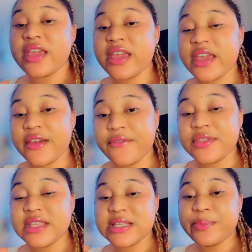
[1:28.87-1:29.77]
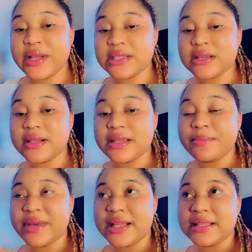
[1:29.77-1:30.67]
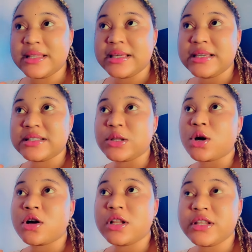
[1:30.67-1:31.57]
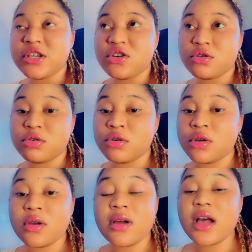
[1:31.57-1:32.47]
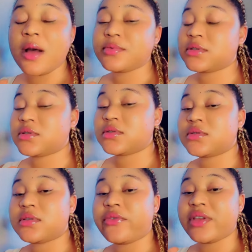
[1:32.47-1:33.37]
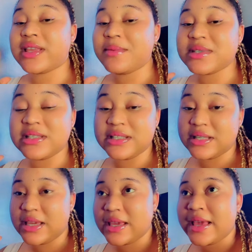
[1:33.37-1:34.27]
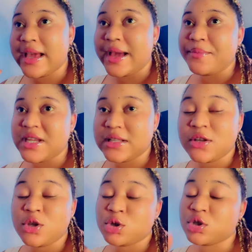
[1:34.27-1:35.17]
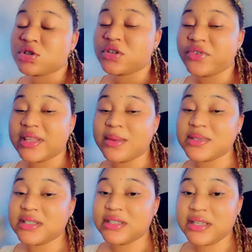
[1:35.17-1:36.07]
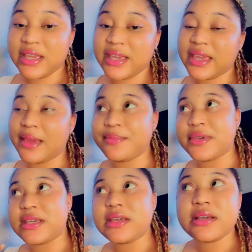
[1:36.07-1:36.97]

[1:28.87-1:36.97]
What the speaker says: if this particular man is not calling you up to 2 to 3 times in a day, I mean, 2 to 3 times in a day can be